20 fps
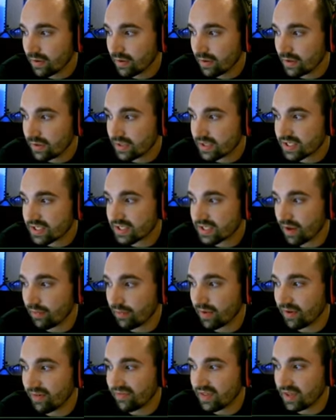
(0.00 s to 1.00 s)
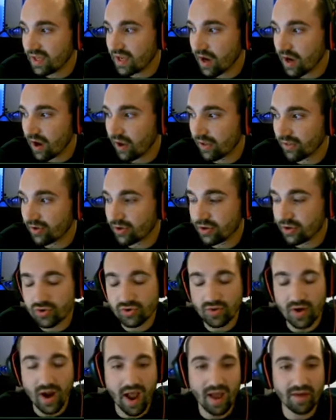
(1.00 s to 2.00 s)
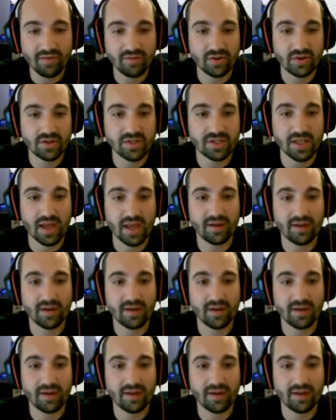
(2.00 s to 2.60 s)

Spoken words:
some of the other drivers that have